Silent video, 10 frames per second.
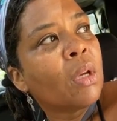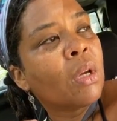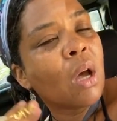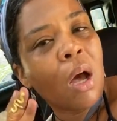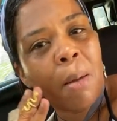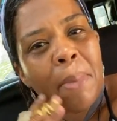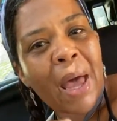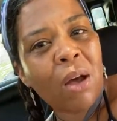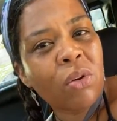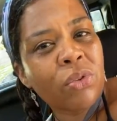
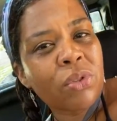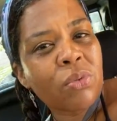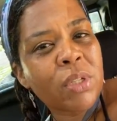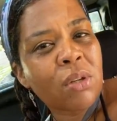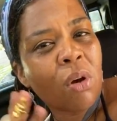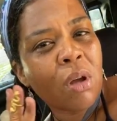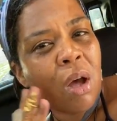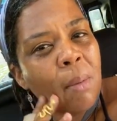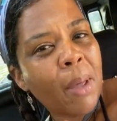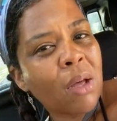compounds. What is it called?
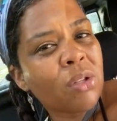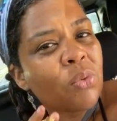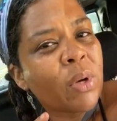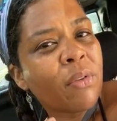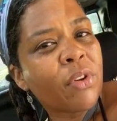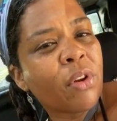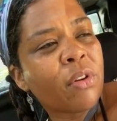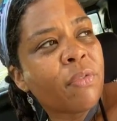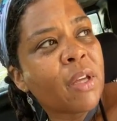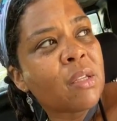Compounds or whatever you're in
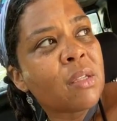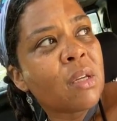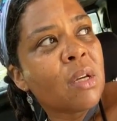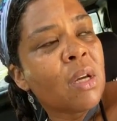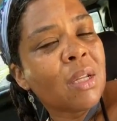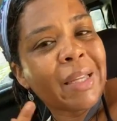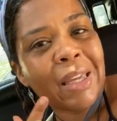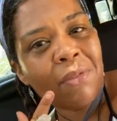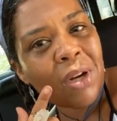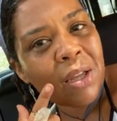your face. Like
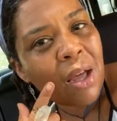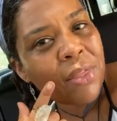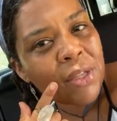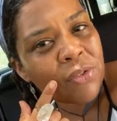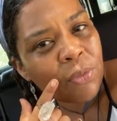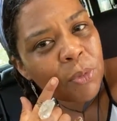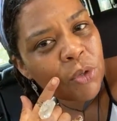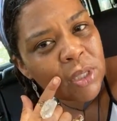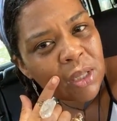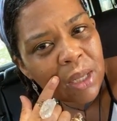even I got this from
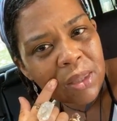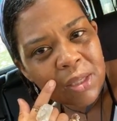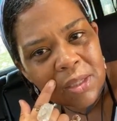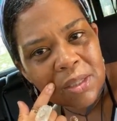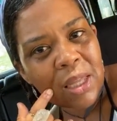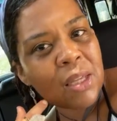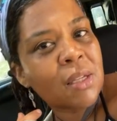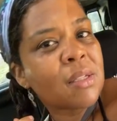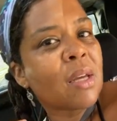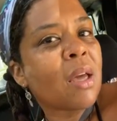using like this thing
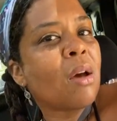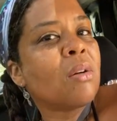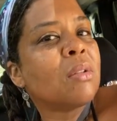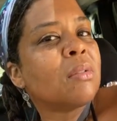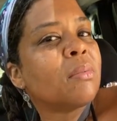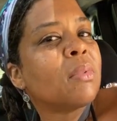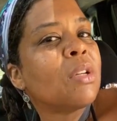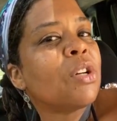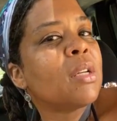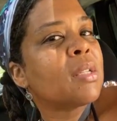to suck out. I
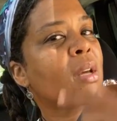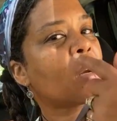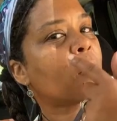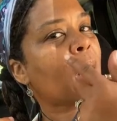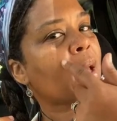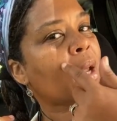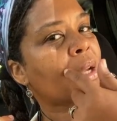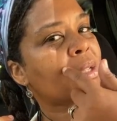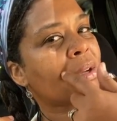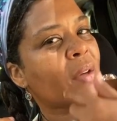try to suck out a blackhead.
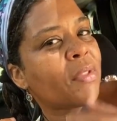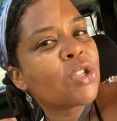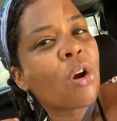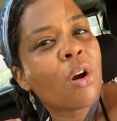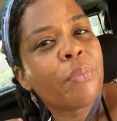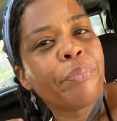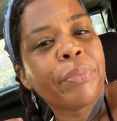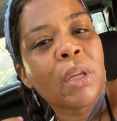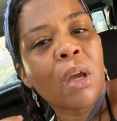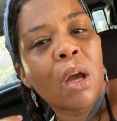I still have the scar.
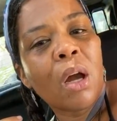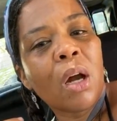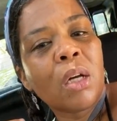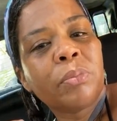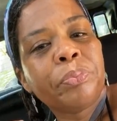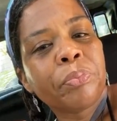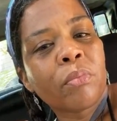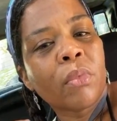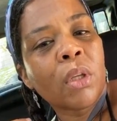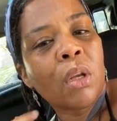I'm
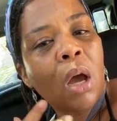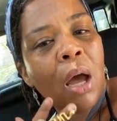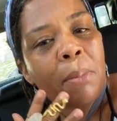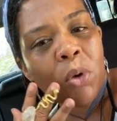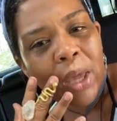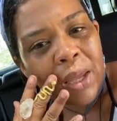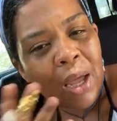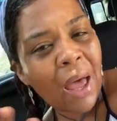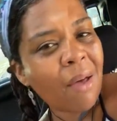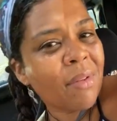okay to
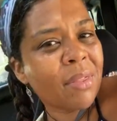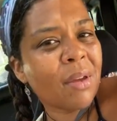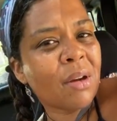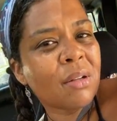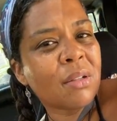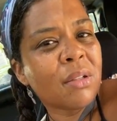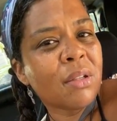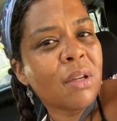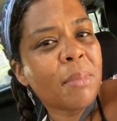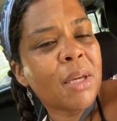have it there.
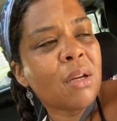You know what I mean?